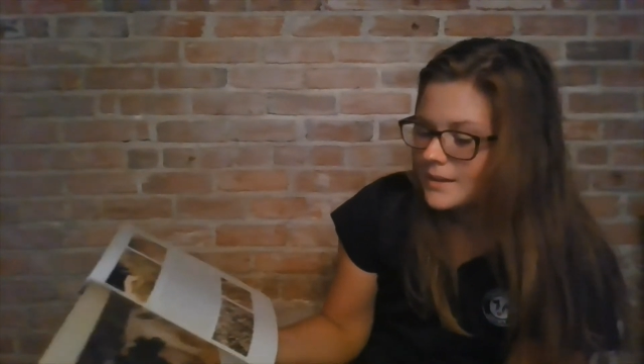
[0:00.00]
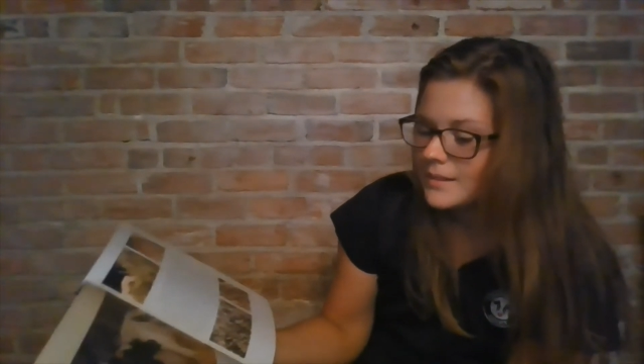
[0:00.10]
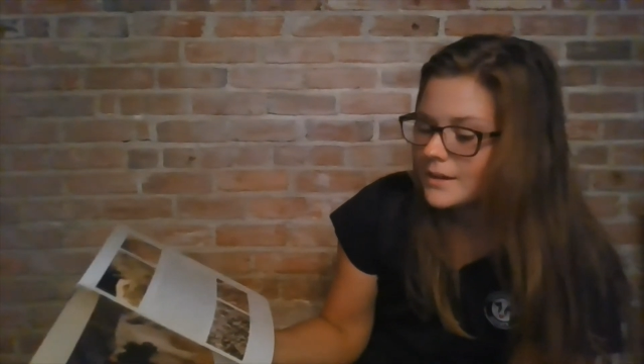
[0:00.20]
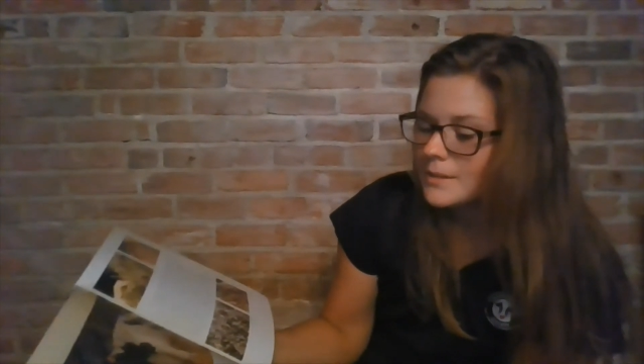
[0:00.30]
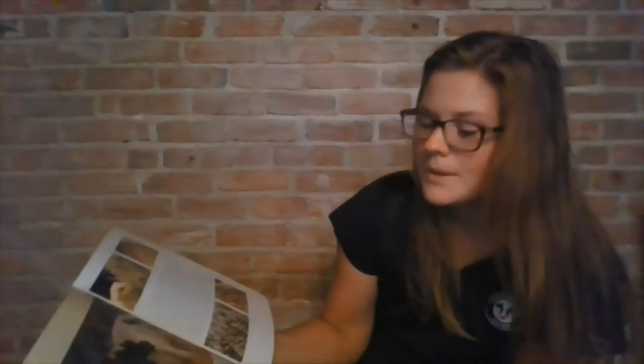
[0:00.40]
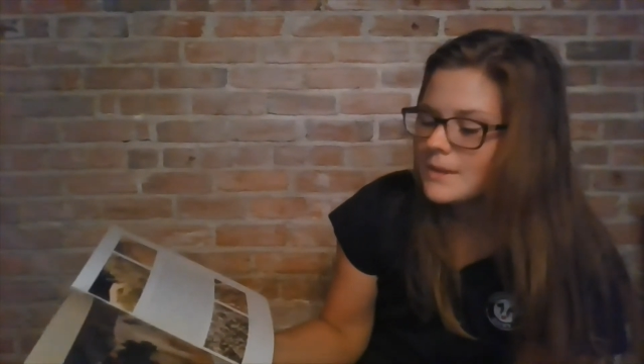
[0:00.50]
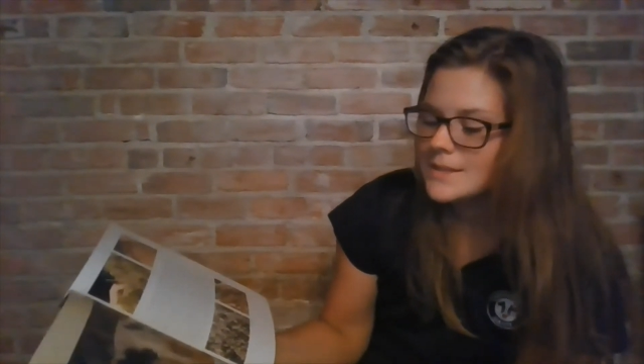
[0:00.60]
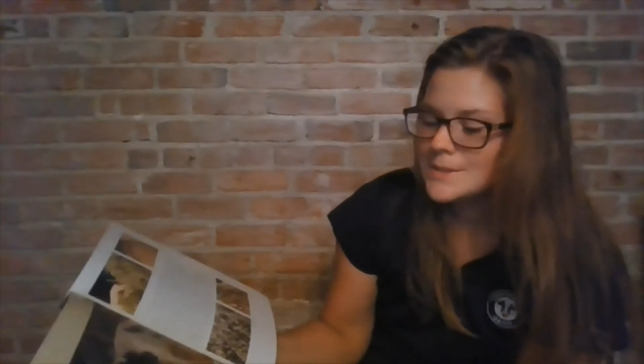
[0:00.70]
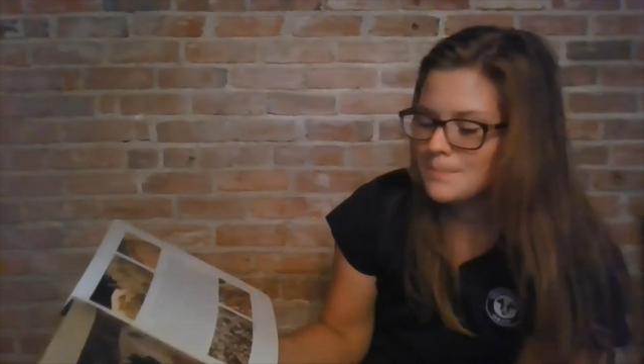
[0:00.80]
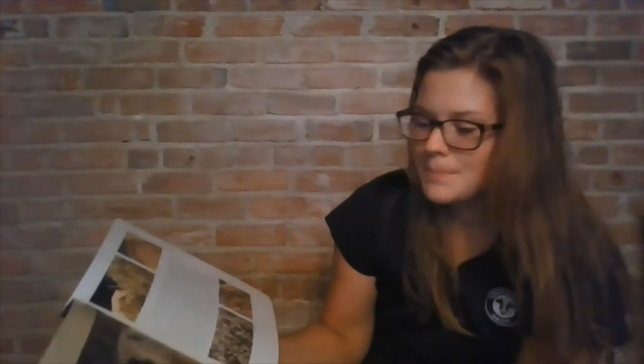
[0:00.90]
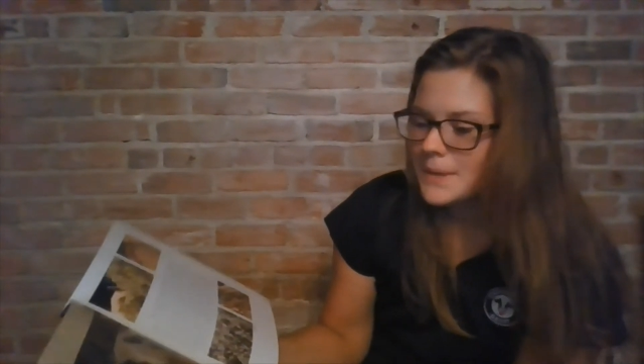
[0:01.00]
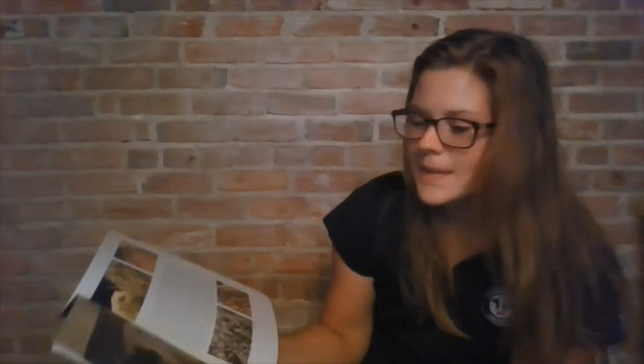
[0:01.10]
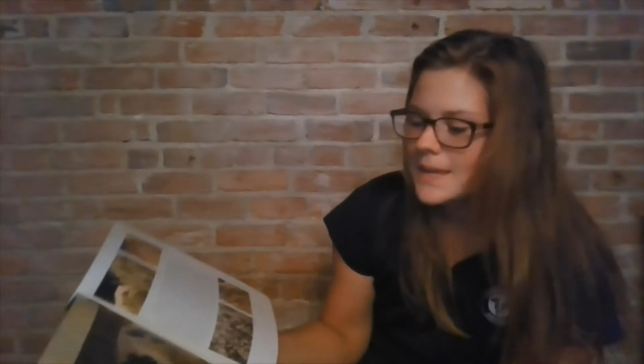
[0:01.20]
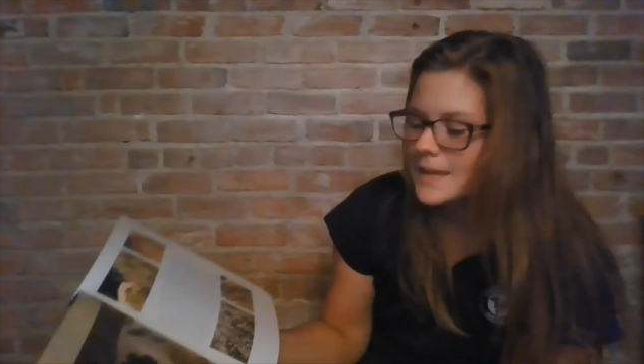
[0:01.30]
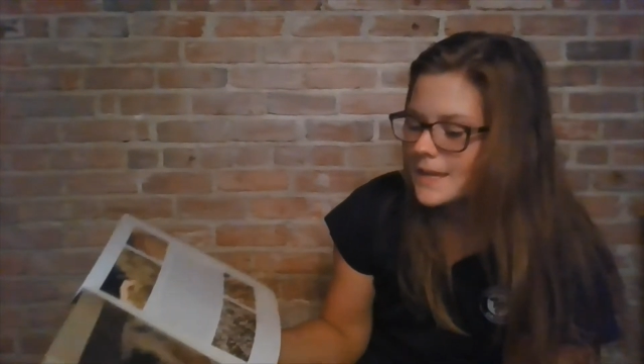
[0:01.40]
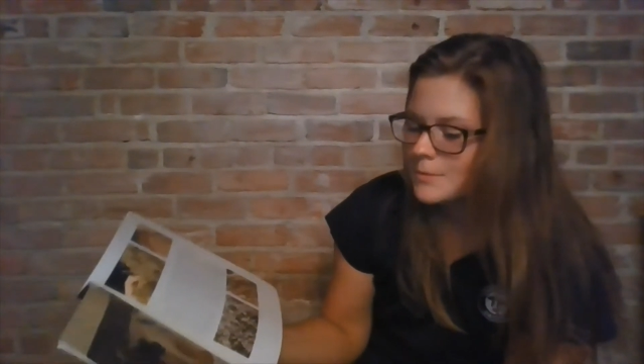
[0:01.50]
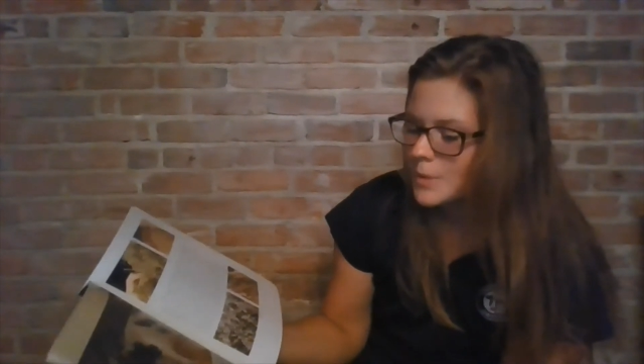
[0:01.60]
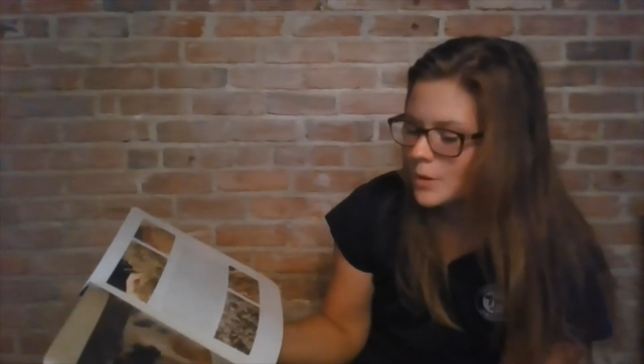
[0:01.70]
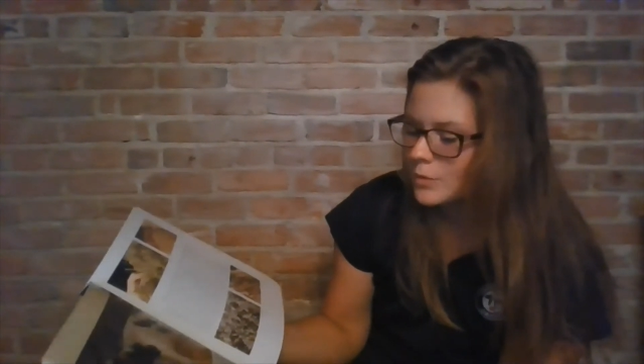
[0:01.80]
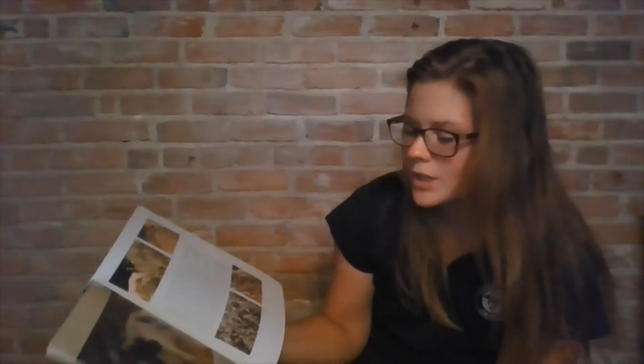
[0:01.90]
Clarabelle is big and
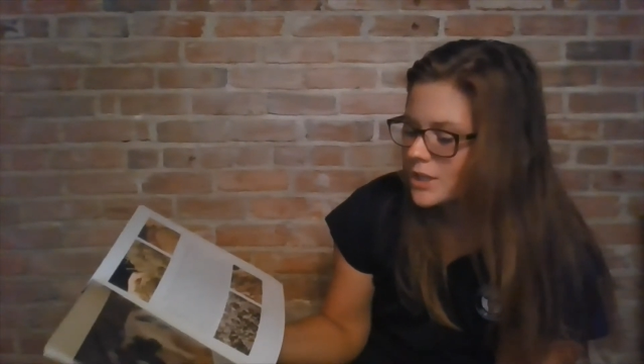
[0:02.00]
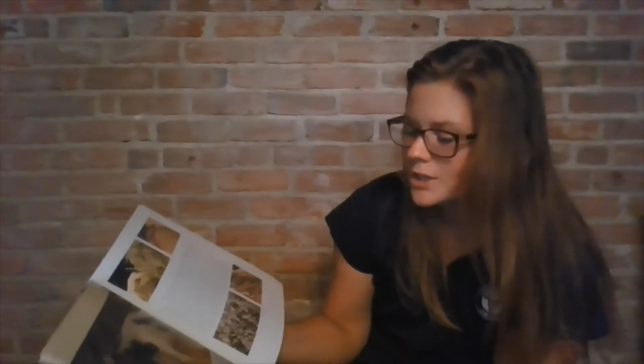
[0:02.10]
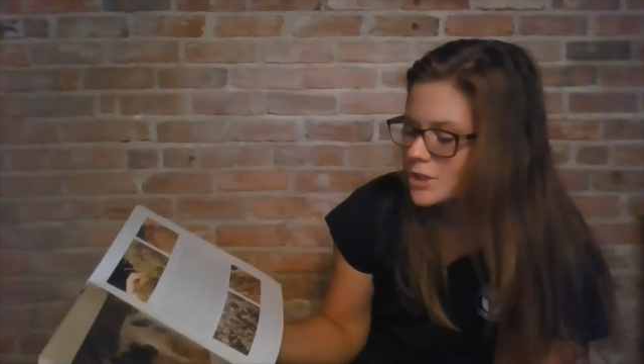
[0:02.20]
bony.